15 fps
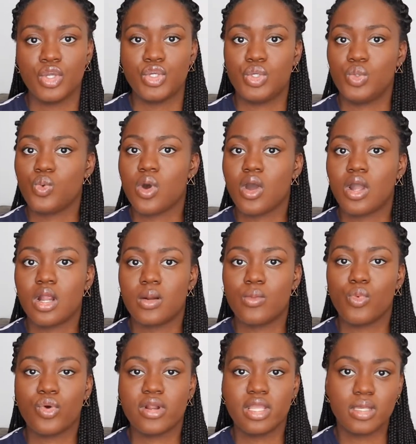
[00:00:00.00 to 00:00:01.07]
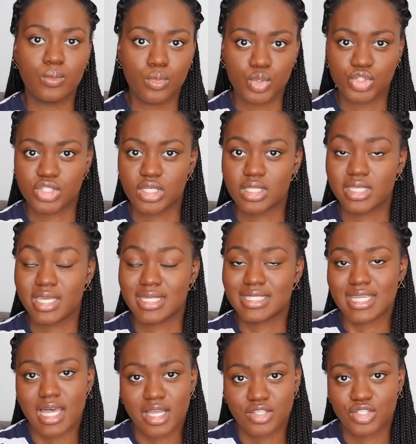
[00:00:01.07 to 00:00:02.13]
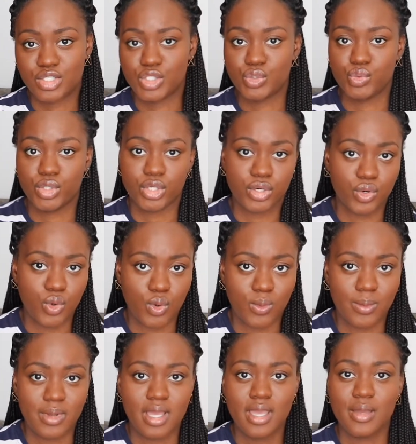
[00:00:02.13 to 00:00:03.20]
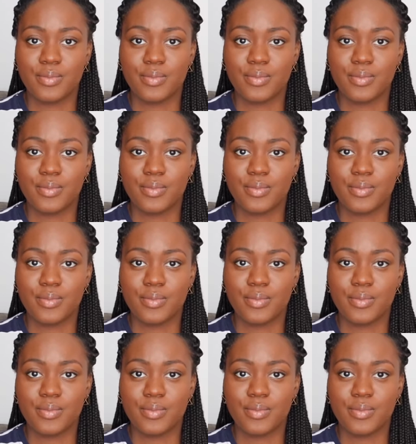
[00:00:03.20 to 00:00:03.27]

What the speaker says: you are more emotionally attached to your home